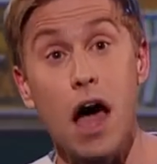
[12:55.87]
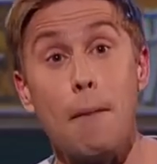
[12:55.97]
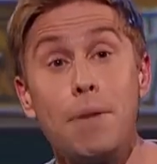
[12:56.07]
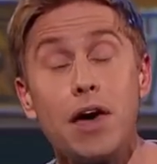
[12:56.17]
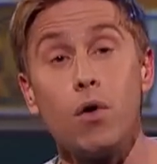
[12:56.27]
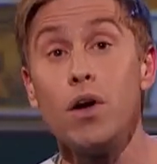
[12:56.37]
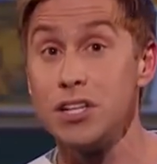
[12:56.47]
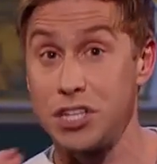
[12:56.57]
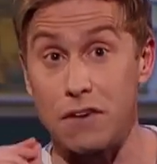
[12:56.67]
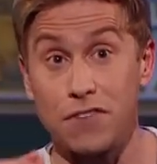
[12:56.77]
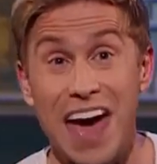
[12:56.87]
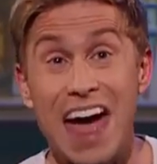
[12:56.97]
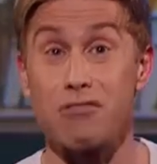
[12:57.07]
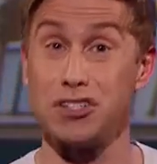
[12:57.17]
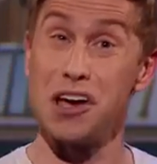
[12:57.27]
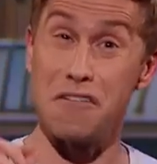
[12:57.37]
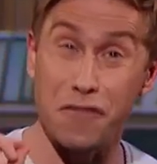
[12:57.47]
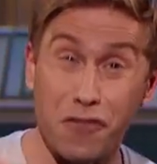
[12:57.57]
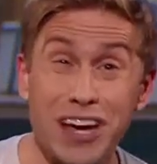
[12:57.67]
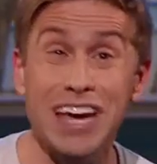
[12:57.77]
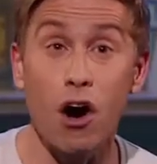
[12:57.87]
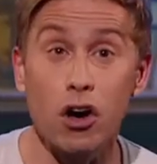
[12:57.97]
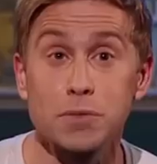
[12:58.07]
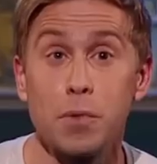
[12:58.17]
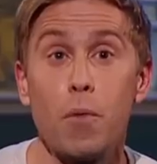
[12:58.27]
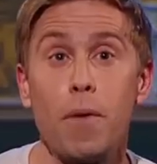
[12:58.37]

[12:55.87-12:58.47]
a bill to give carers free hospital